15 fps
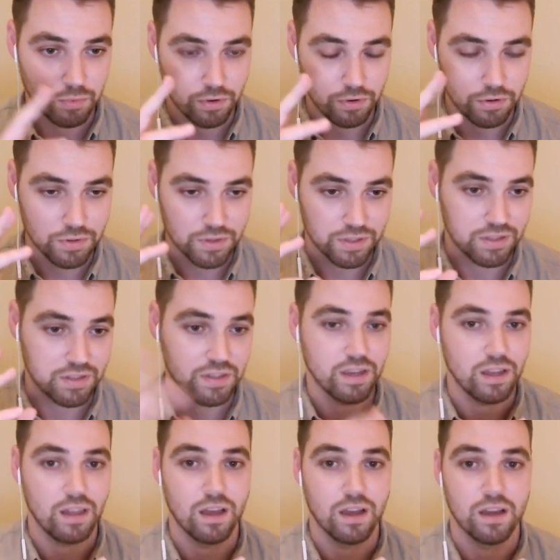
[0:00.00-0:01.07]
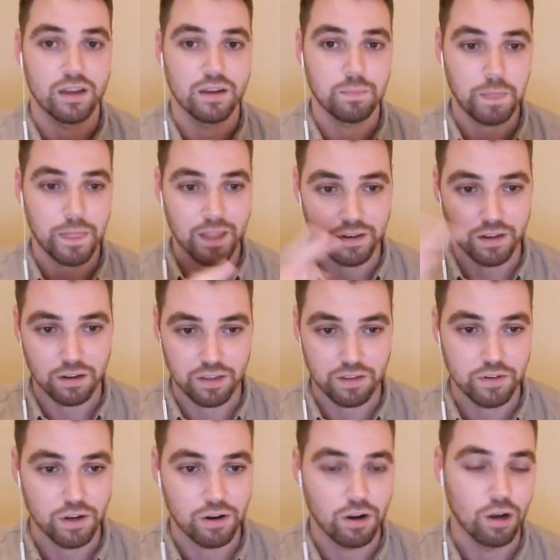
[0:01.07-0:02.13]
we were using CLI and
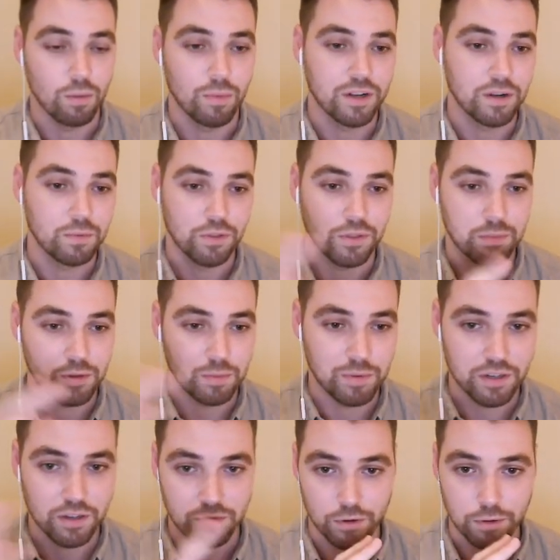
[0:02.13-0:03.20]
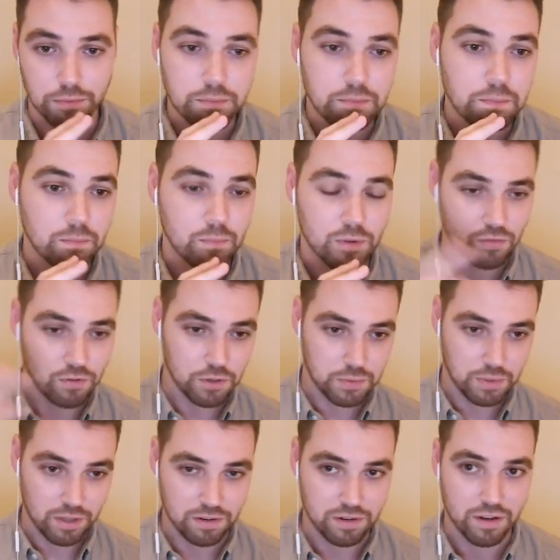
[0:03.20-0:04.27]
Doctave.com. I didn't want them to be different. But of course,
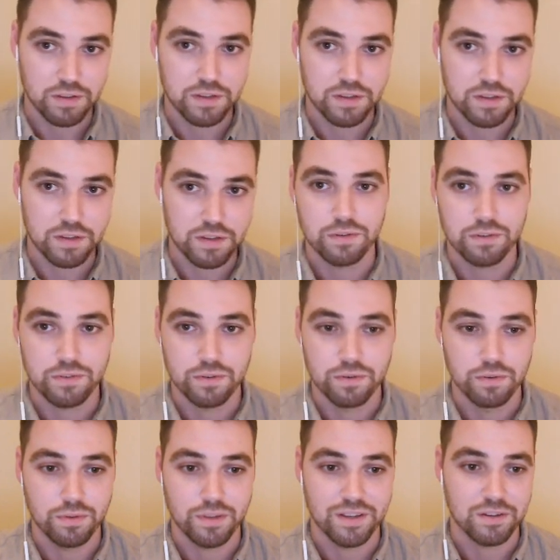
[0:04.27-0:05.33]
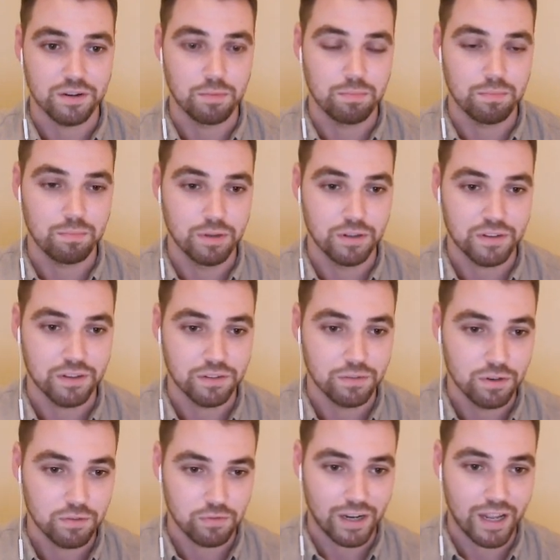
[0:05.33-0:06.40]
now these two things are built in two
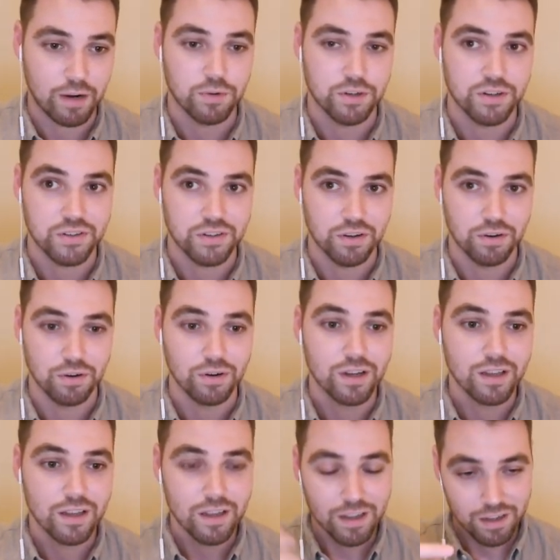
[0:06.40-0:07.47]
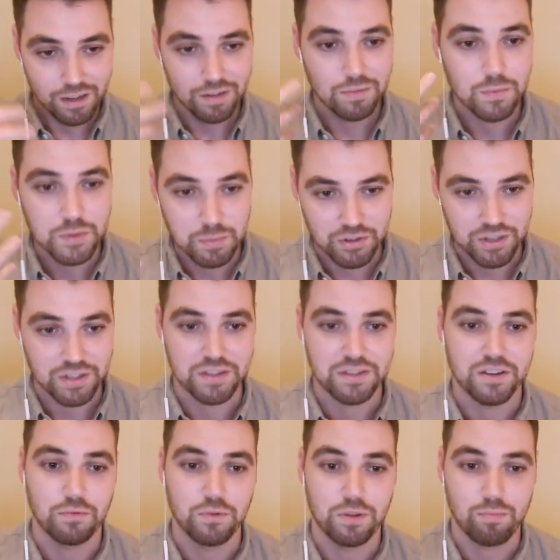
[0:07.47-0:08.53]
different languages, so this presents
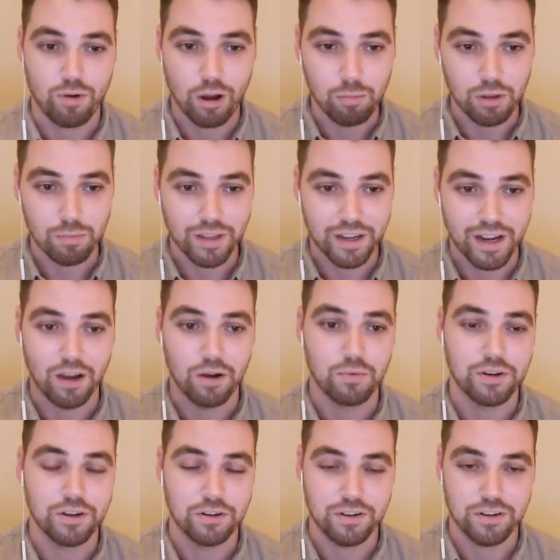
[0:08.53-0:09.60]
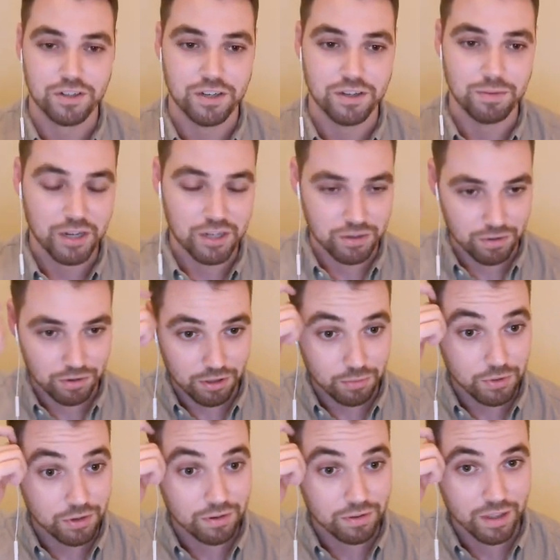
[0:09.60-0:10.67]
itself with a problem. Like, how are we going to actually make sure
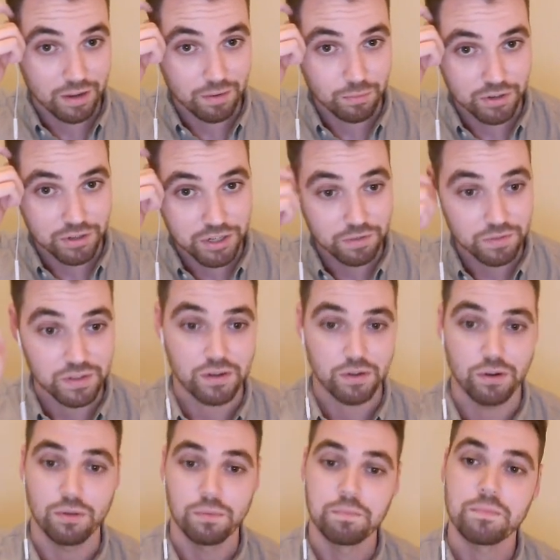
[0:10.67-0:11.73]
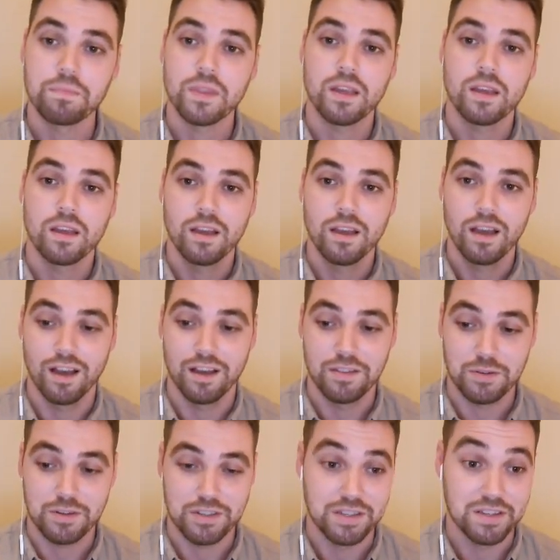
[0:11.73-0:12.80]
that we achieve this goal? And
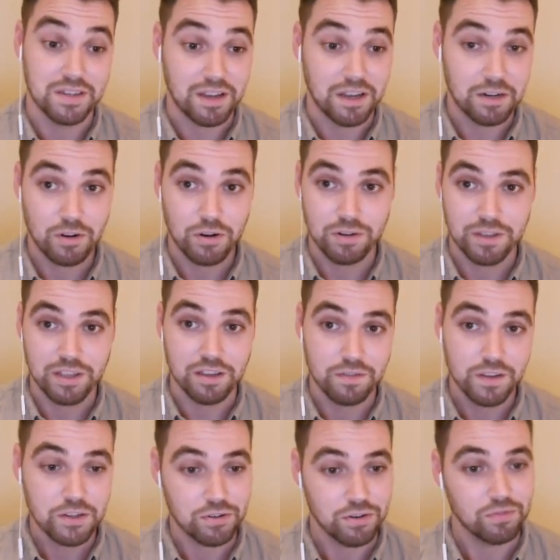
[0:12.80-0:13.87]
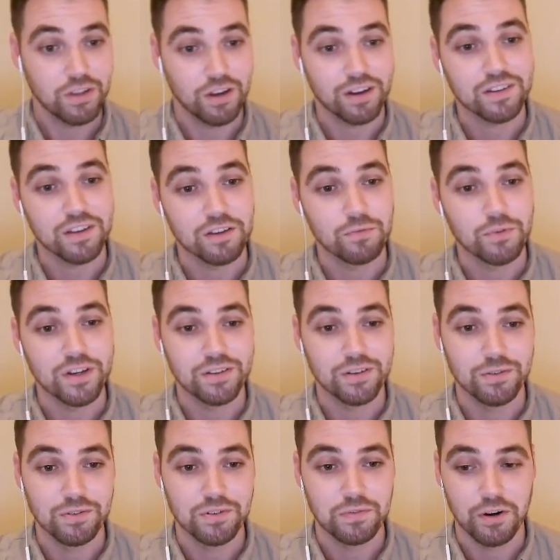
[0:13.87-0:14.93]
because this is kind of a key feature of Doctave, we need to
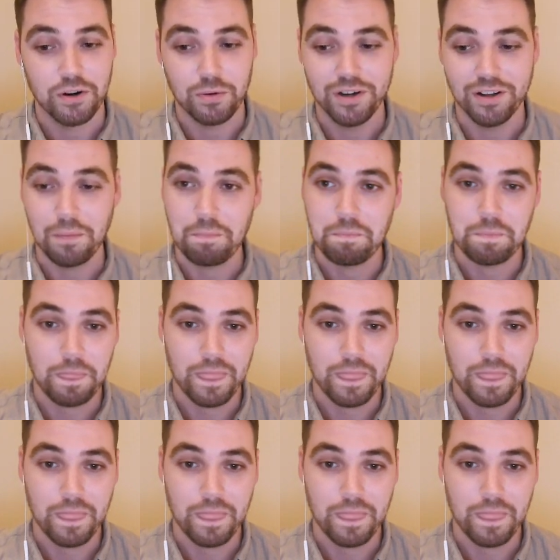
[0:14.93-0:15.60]
do this very well.